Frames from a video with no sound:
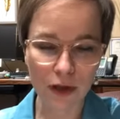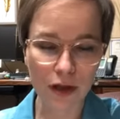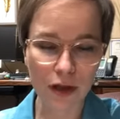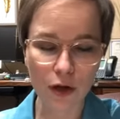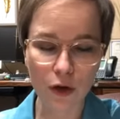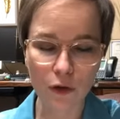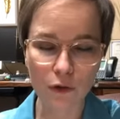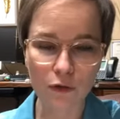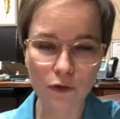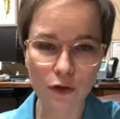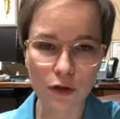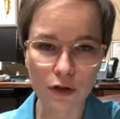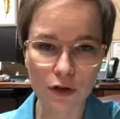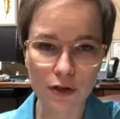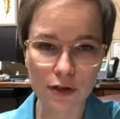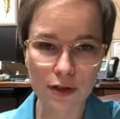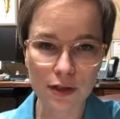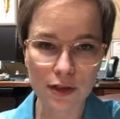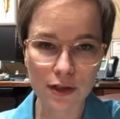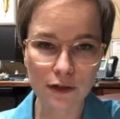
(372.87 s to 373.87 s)
it over
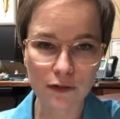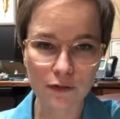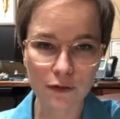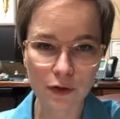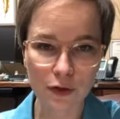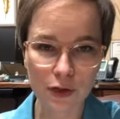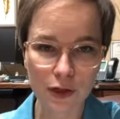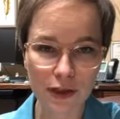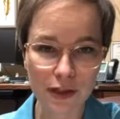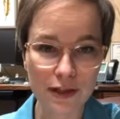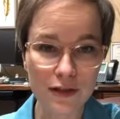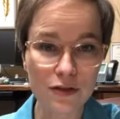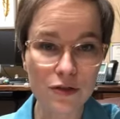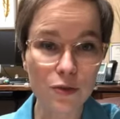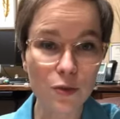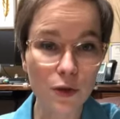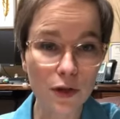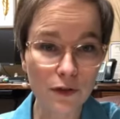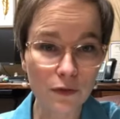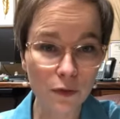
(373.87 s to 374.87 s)
for at least
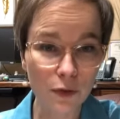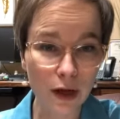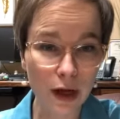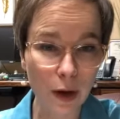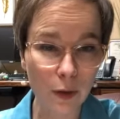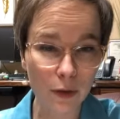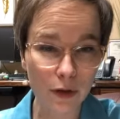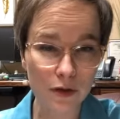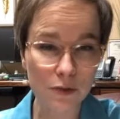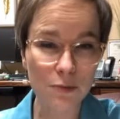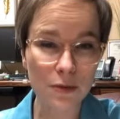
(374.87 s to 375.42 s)
24 hours,